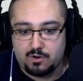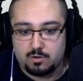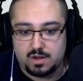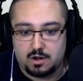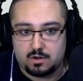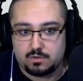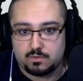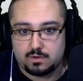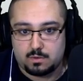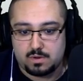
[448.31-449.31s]
far are we, are,
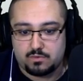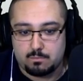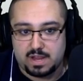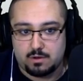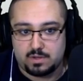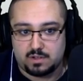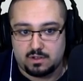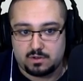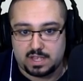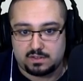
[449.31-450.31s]
are we from Mayo Neal?
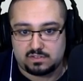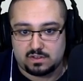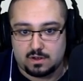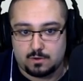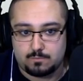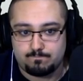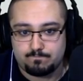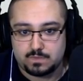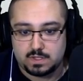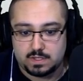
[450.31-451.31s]
Okay, so
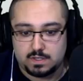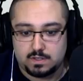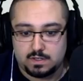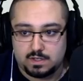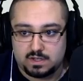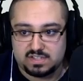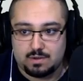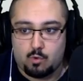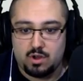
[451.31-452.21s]
because I